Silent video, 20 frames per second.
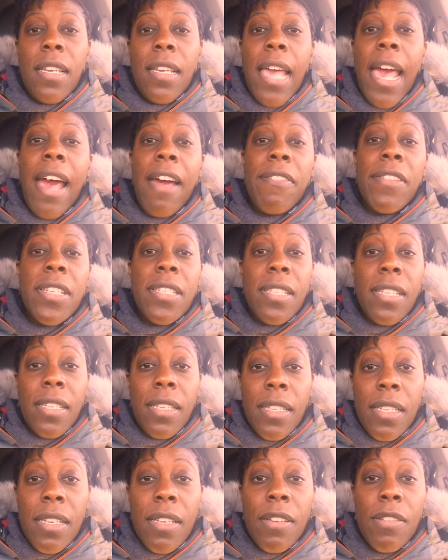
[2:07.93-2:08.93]
having to
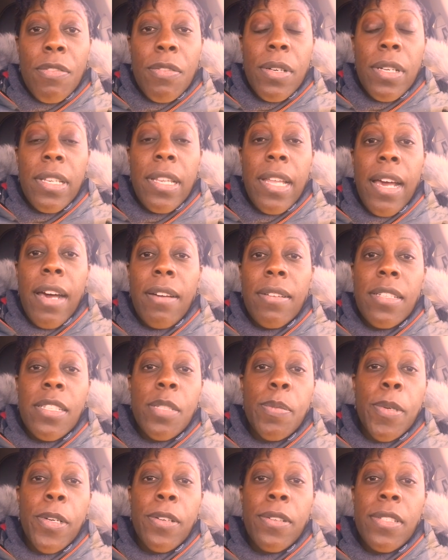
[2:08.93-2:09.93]
live without
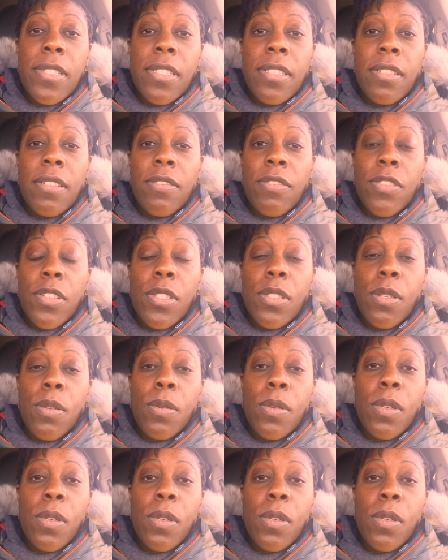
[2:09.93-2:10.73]
this person for so